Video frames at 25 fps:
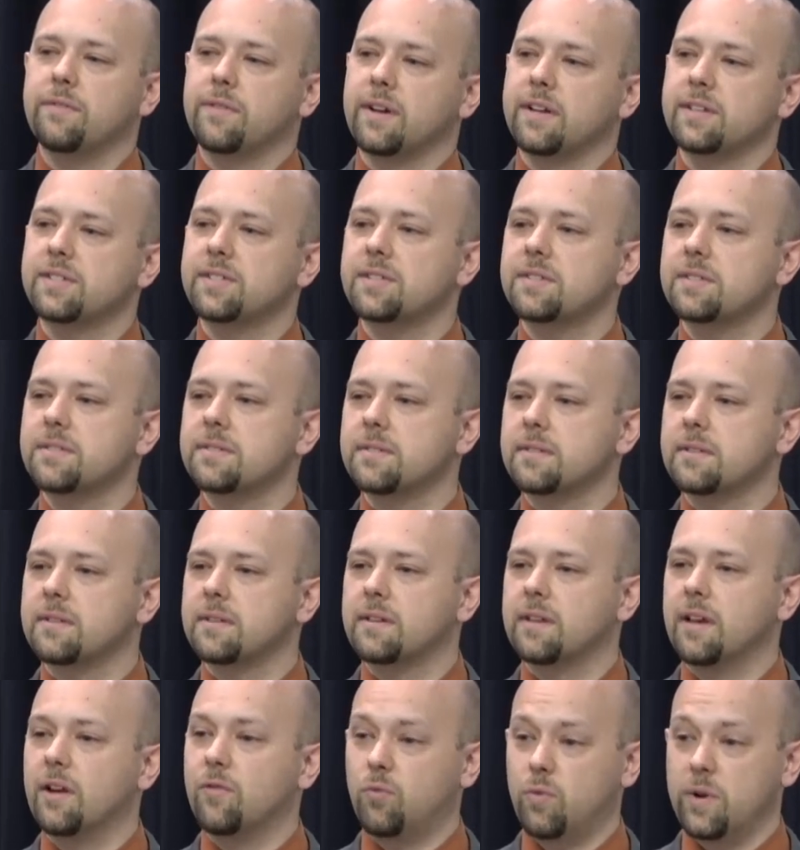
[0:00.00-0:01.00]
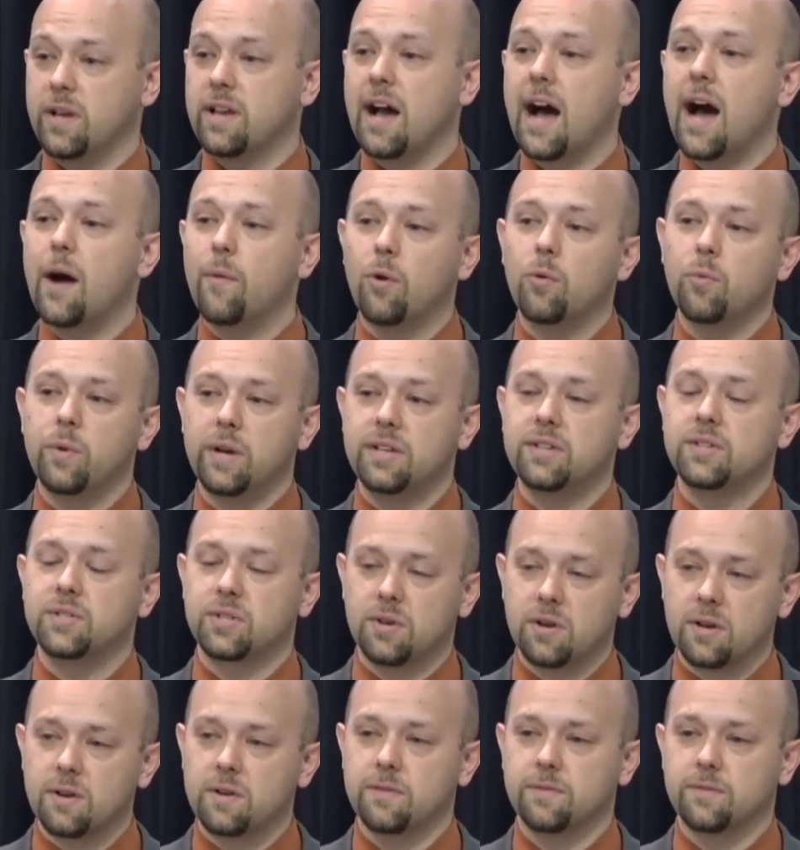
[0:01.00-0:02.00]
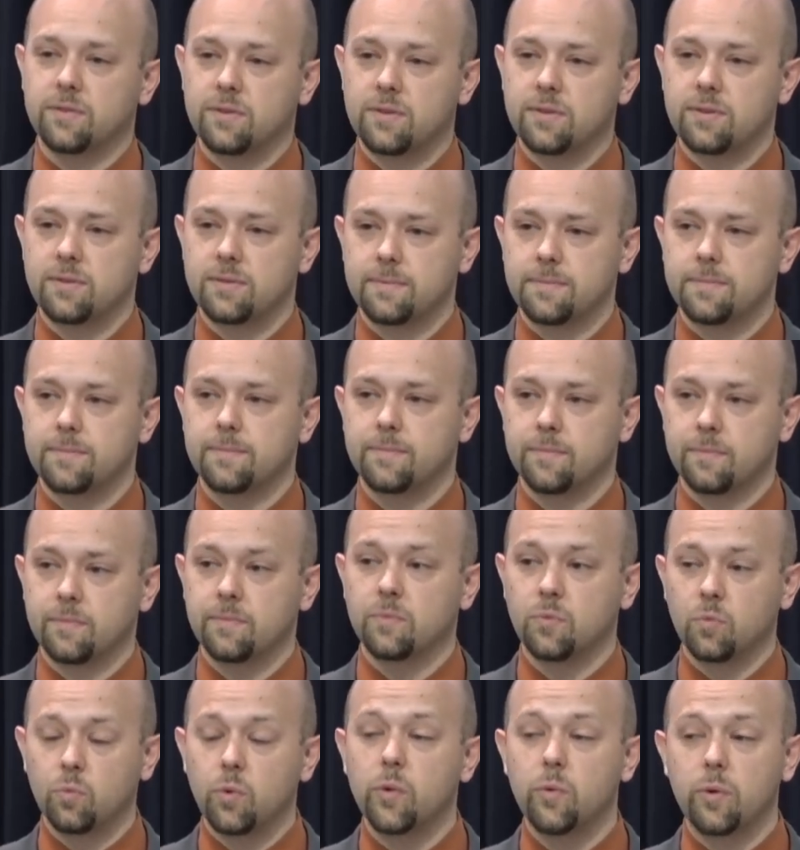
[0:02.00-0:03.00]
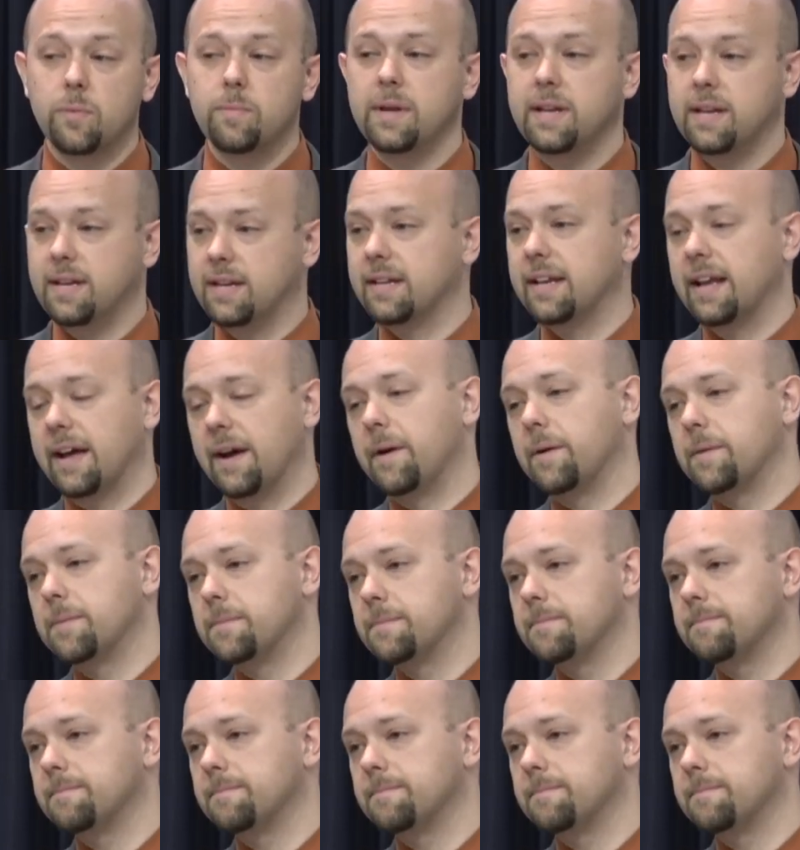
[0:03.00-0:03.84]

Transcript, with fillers: of us, if we got what we deserved, we would be in hell.